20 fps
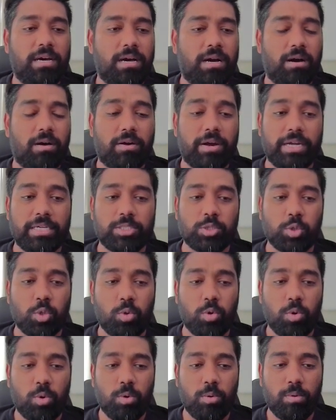All right,
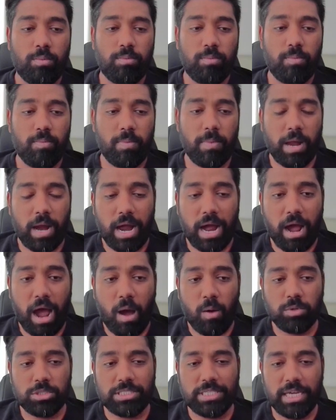so
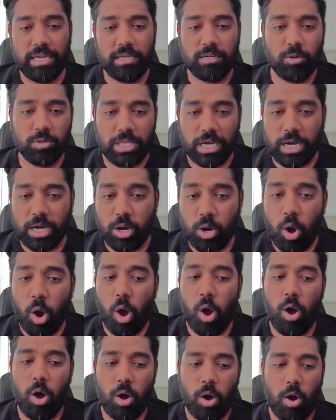I would say, you know, the
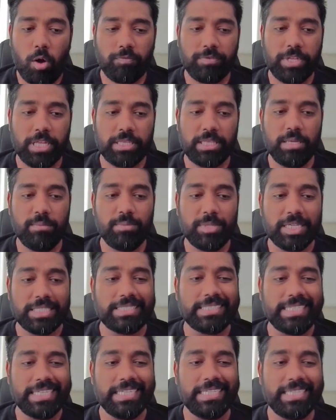core of the team
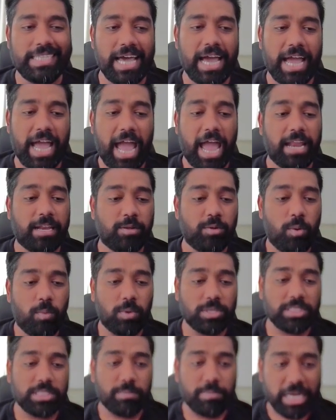is still there. And you know
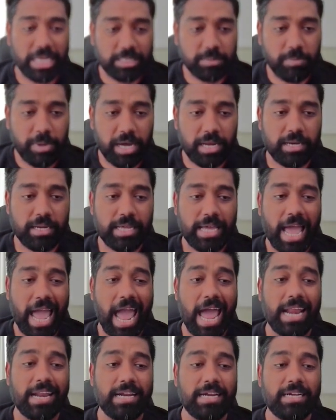what's the best part?
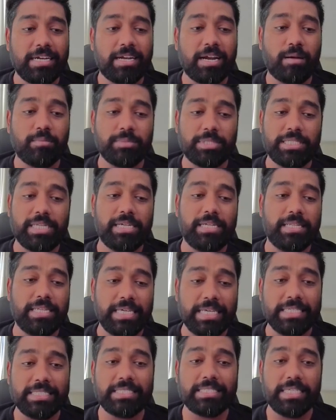Aaron Ramsdale
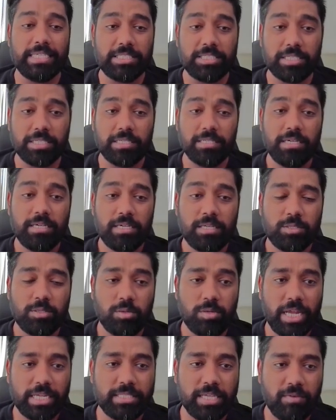is injured.
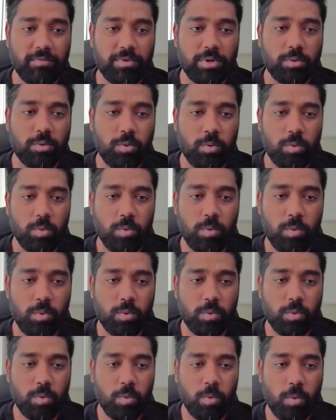So let's have a look
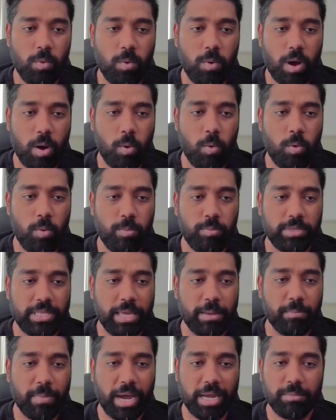who who who
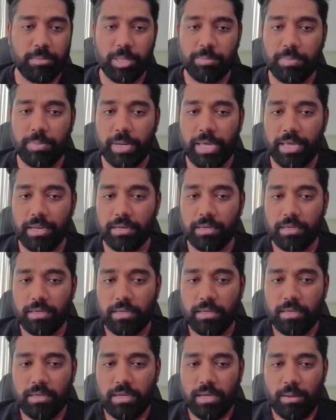they might be played,
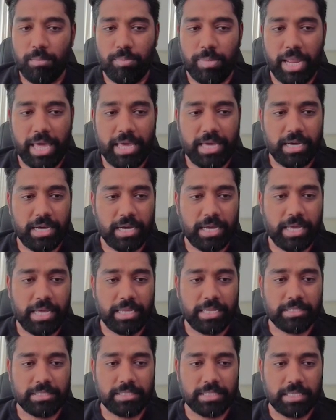playing
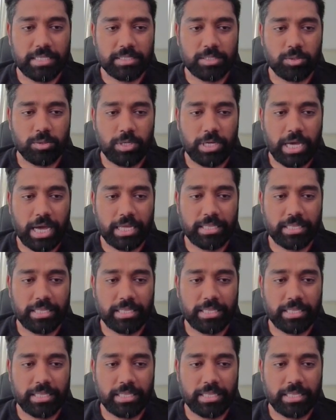against us today.